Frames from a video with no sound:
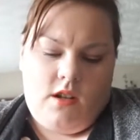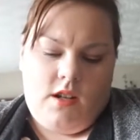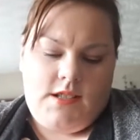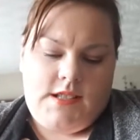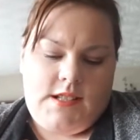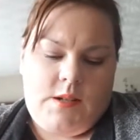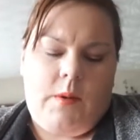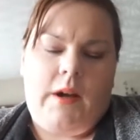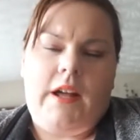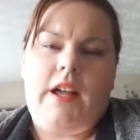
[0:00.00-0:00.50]

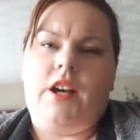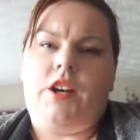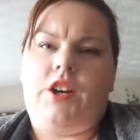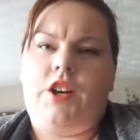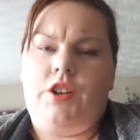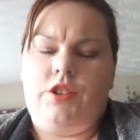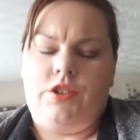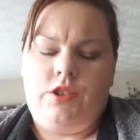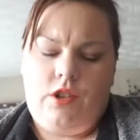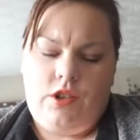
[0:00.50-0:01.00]
It's quite a
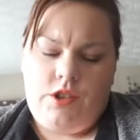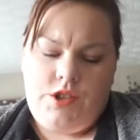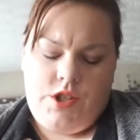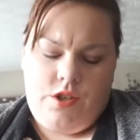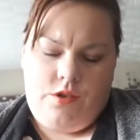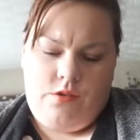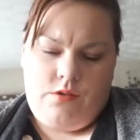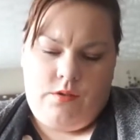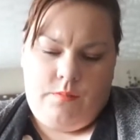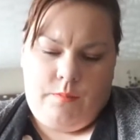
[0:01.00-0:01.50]
cool
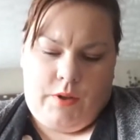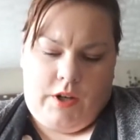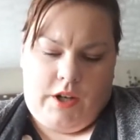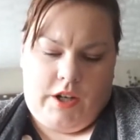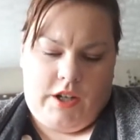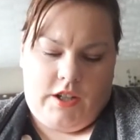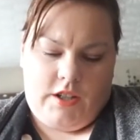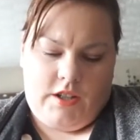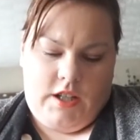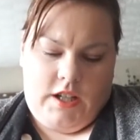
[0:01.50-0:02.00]
toned
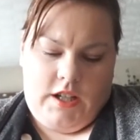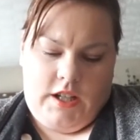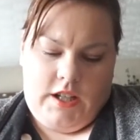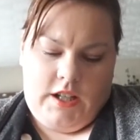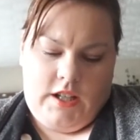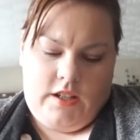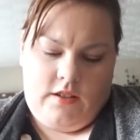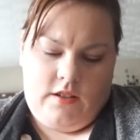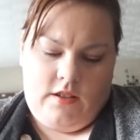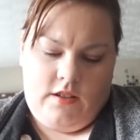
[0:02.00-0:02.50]
brown,
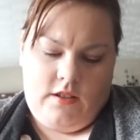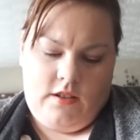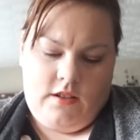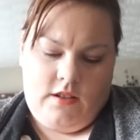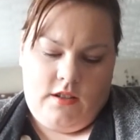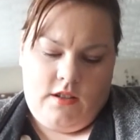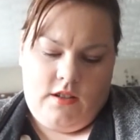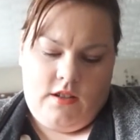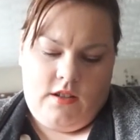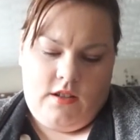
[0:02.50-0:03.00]
nearly.
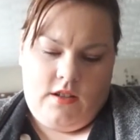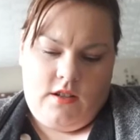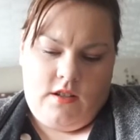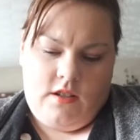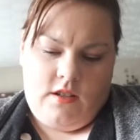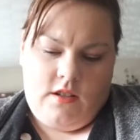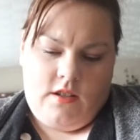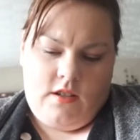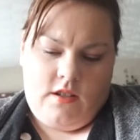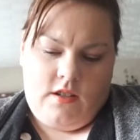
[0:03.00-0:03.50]

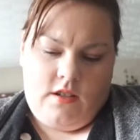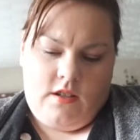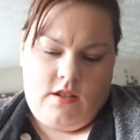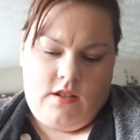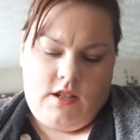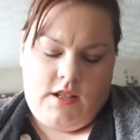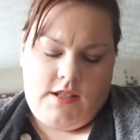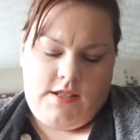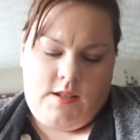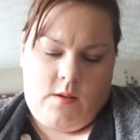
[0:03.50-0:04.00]

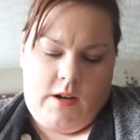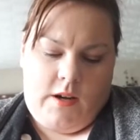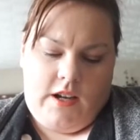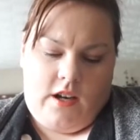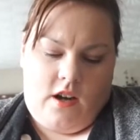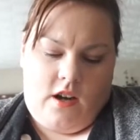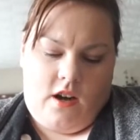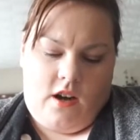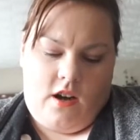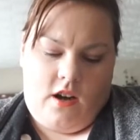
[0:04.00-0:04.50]
It's quite
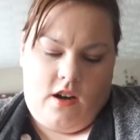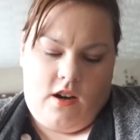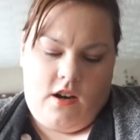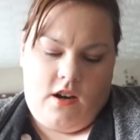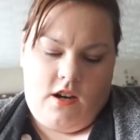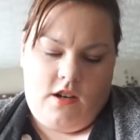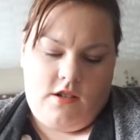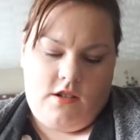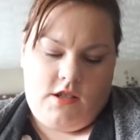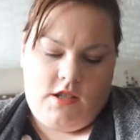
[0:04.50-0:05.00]
a
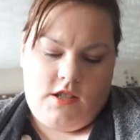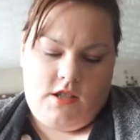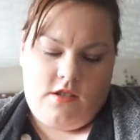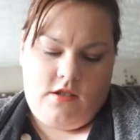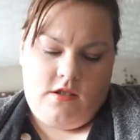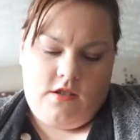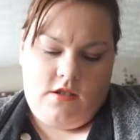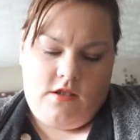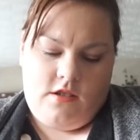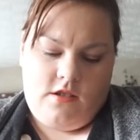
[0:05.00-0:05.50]
hard
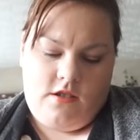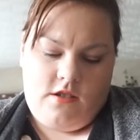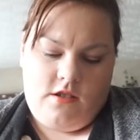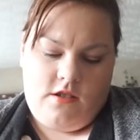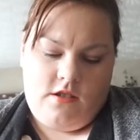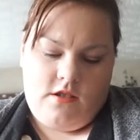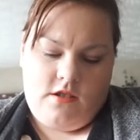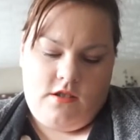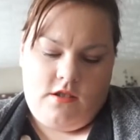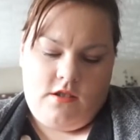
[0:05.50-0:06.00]

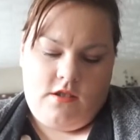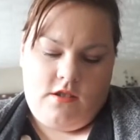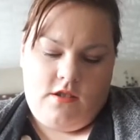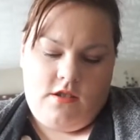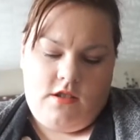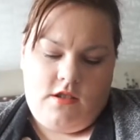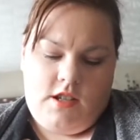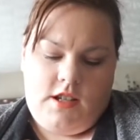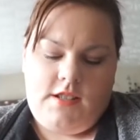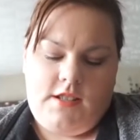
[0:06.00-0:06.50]

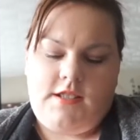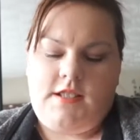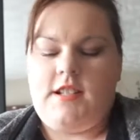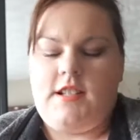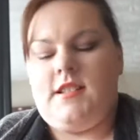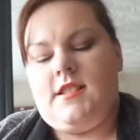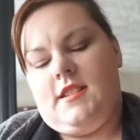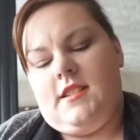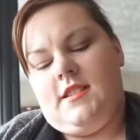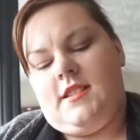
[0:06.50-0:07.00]

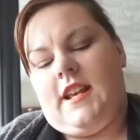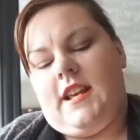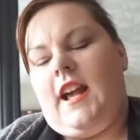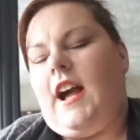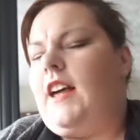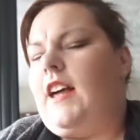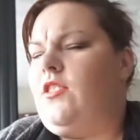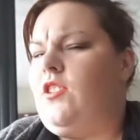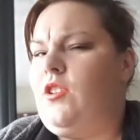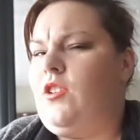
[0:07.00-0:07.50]
consistency.
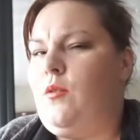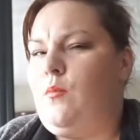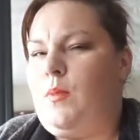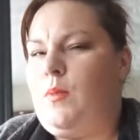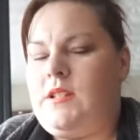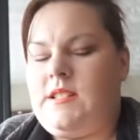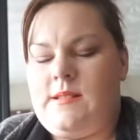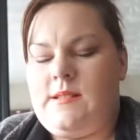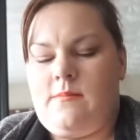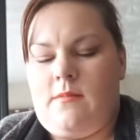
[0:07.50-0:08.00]
I thought it would
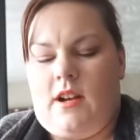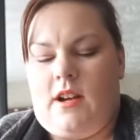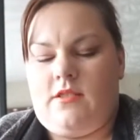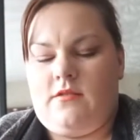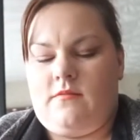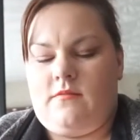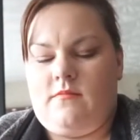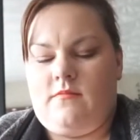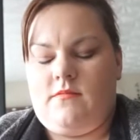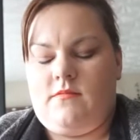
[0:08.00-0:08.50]
be a
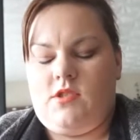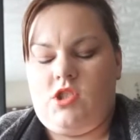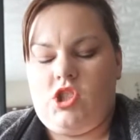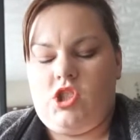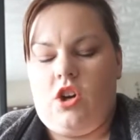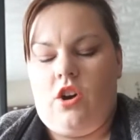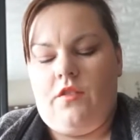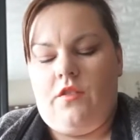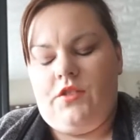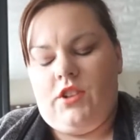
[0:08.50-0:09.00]

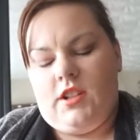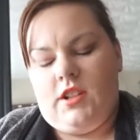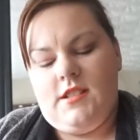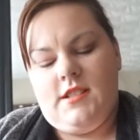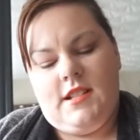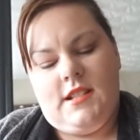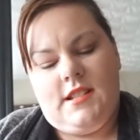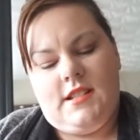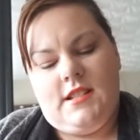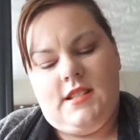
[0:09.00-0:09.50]
softer
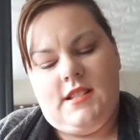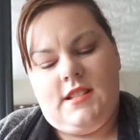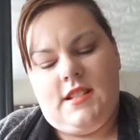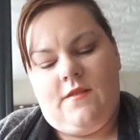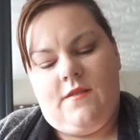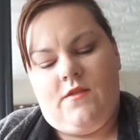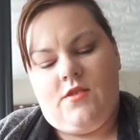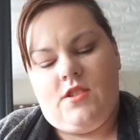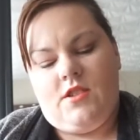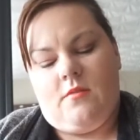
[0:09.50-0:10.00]

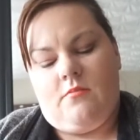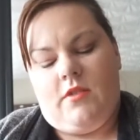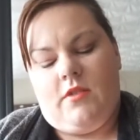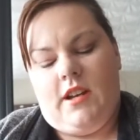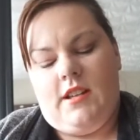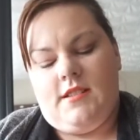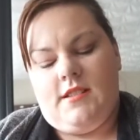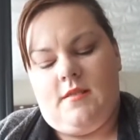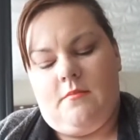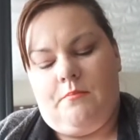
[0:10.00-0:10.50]
consistency for some
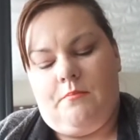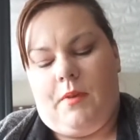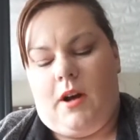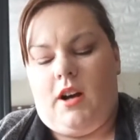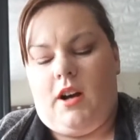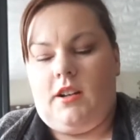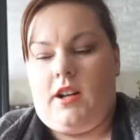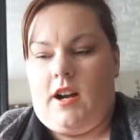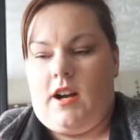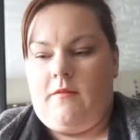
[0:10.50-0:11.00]
reason,
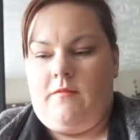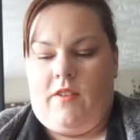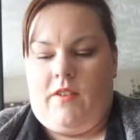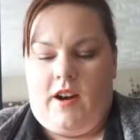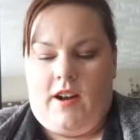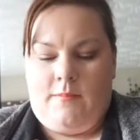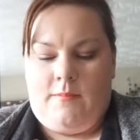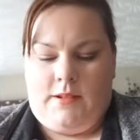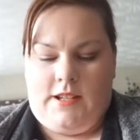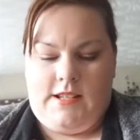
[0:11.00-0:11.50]
but I'm
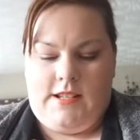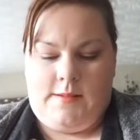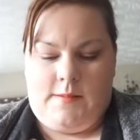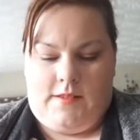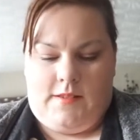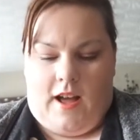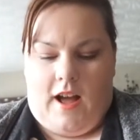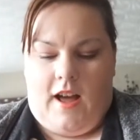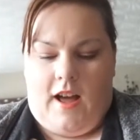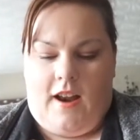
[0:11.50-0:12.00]
very pleased with
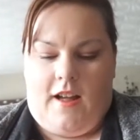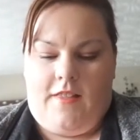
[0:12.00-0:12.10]
that.